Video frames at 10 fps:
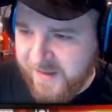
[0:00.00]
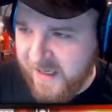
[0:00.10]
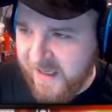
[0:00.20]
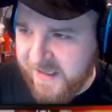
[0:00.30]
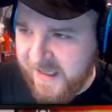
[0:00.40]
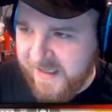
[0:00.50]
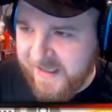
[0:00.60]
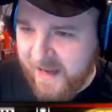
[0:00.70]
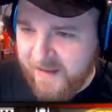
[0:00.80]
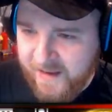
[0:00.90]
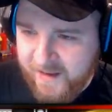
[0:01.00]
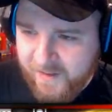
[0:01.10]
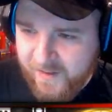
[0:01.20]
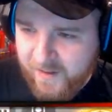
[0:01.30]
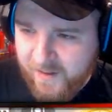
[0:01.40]
so you can see exactly
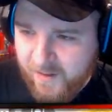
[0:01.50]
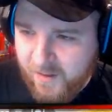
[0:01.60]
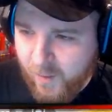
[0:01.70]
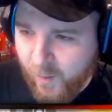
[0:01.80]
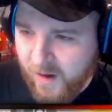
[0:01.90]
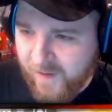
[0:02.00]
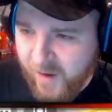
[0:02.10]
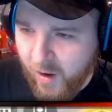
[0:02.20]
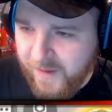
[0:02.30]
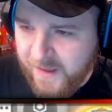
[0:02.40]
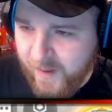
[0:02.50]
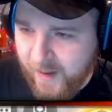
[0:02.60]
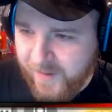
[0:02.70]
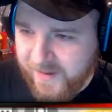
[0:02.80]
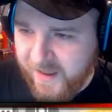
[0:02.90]
where I've got on this
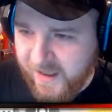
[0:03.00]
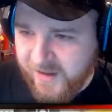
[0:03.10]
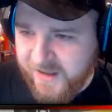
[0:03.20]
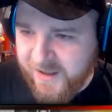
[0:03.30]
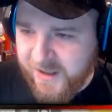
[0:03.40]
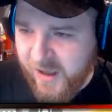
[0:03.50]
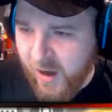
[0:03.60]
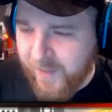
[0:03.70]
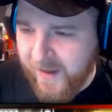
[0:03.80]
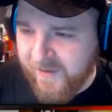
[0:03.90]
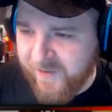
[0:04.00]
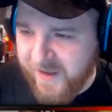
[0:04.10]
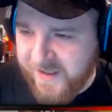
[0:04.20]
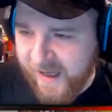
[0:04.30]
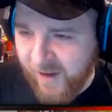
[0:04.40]
weapon. So you can just literally copy for
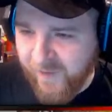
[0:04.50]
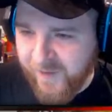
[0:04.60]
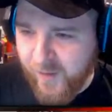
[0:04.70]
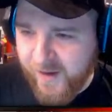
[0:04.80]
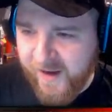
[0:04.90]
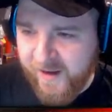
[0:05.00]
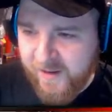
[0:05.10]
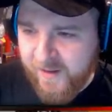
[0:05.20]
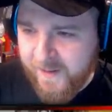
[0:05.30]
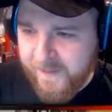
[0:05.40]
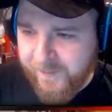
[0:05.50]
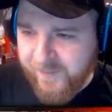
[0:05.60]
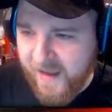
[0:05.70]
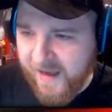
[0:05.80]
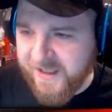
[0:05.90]
yourself if you want to
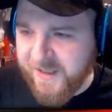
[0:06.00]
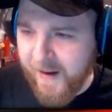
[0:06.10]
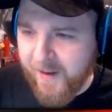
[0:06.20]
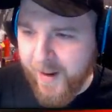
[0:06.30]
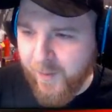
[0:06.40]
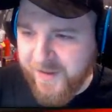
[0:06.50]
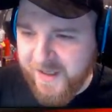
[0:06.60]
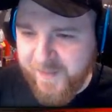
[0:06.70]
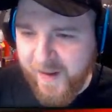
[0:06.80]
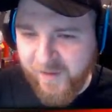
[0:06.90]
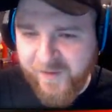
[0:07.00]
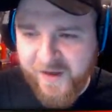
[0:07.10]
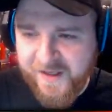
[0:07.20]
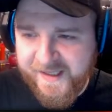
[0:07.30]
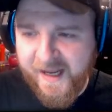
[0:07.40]
experiment with this build for
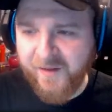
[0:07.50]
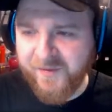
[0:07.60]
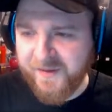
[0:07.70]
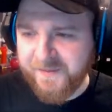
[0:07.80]
yourself.